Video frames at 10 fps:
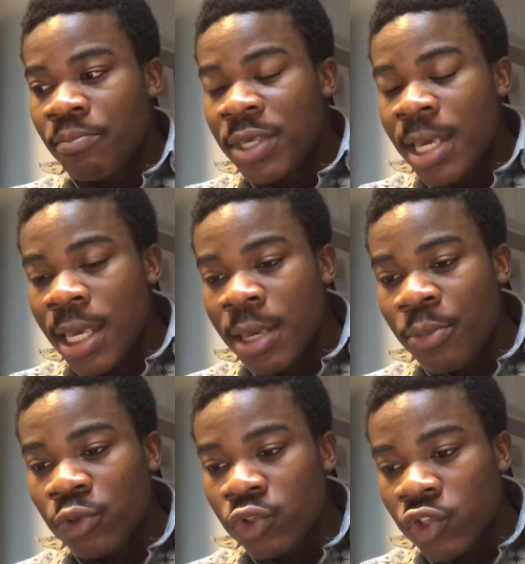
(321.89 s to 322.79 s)
be
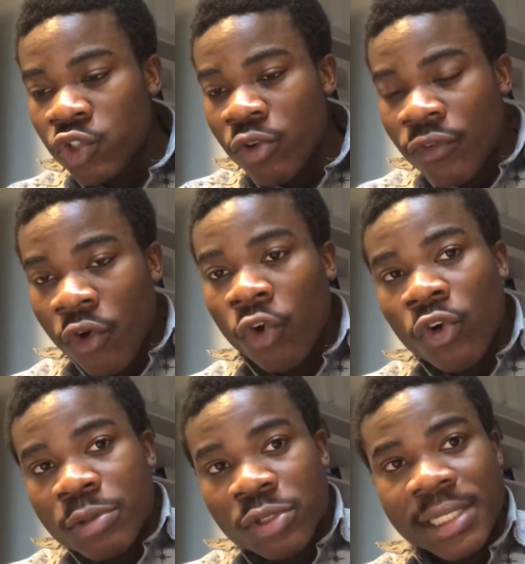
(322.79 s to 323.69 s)
able to solve
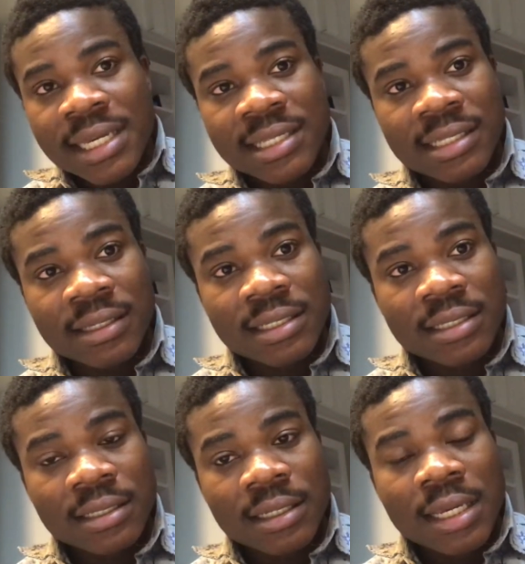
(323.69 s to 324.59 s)
corruption
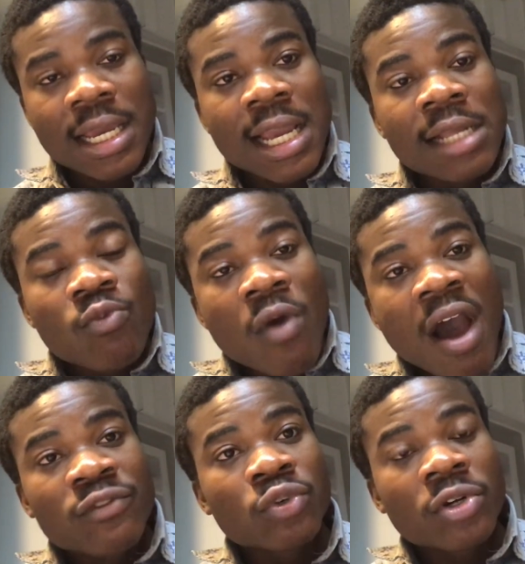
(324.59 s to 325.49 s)
cases, we
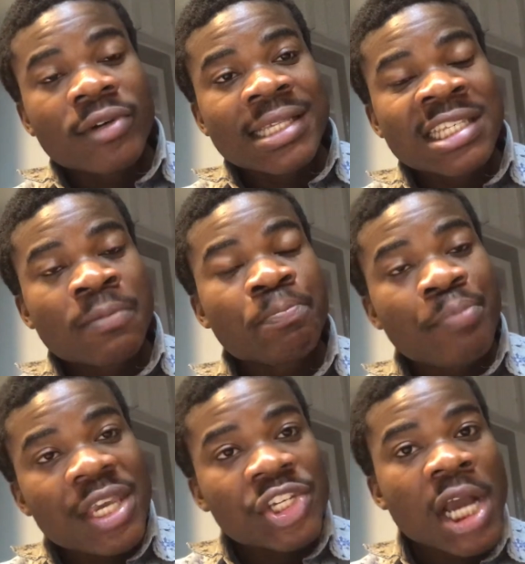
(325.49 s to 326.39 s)
have to create
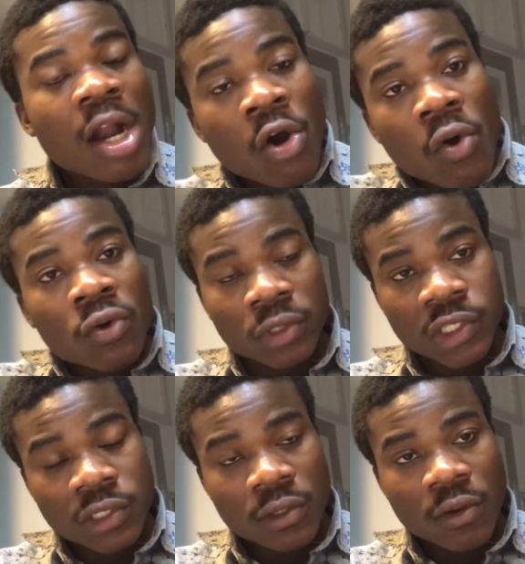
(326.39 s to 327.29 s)
special
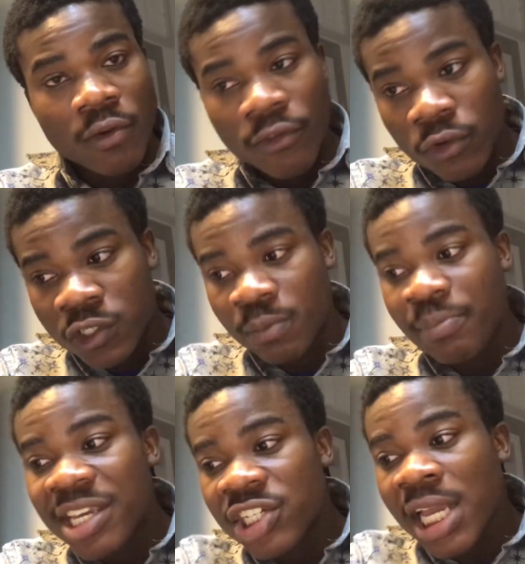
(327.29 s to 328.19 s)
courts for
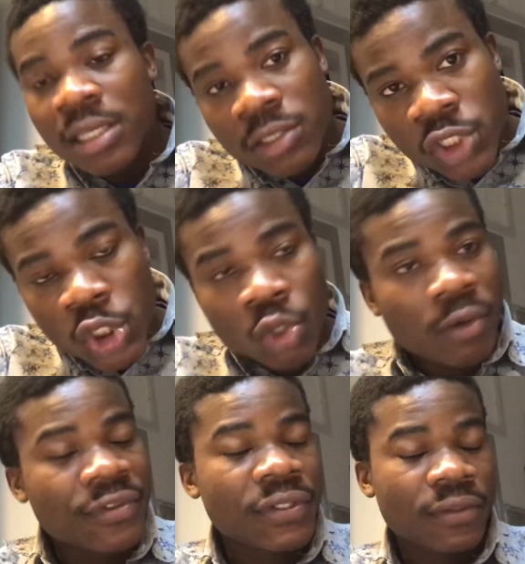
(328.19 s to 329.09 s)
special
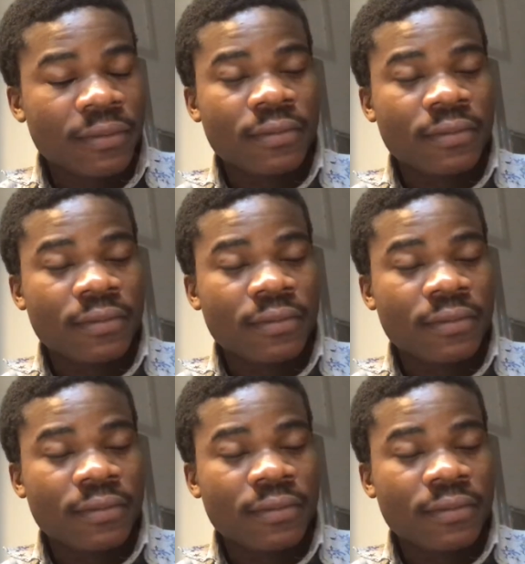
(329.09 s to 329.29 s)
stuffs.